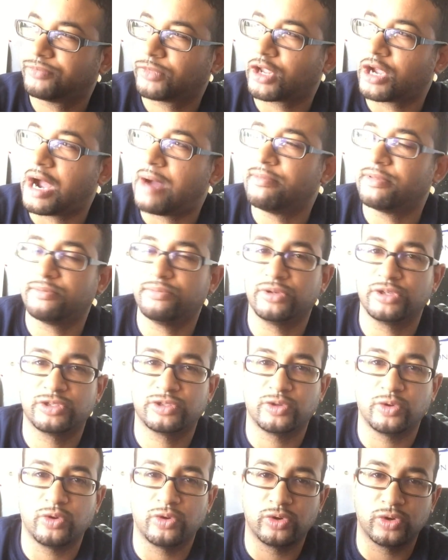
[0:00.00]
comic book
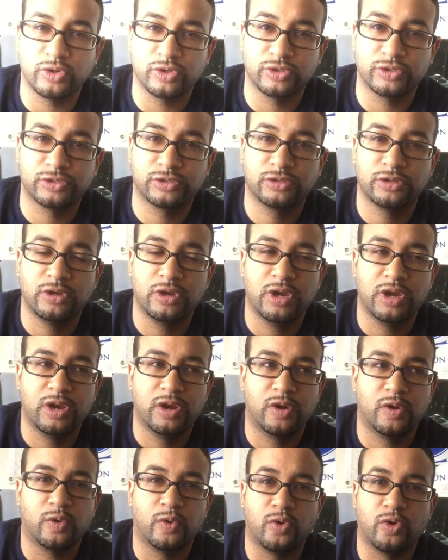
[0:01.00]
stores
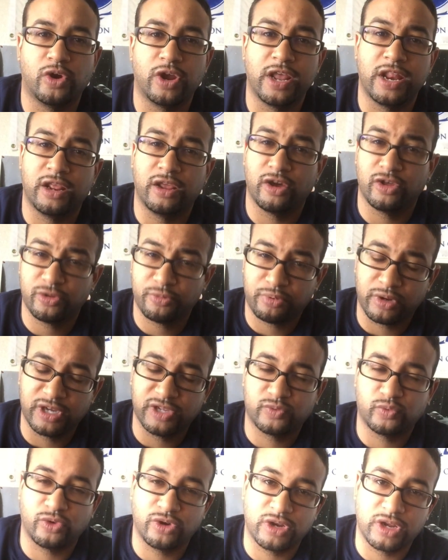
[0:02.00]
or any other
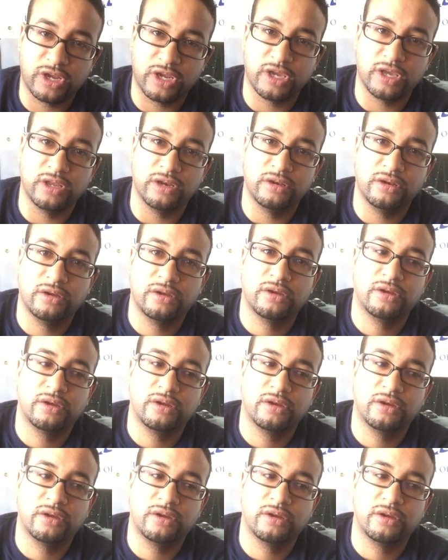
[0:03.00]
place where you can get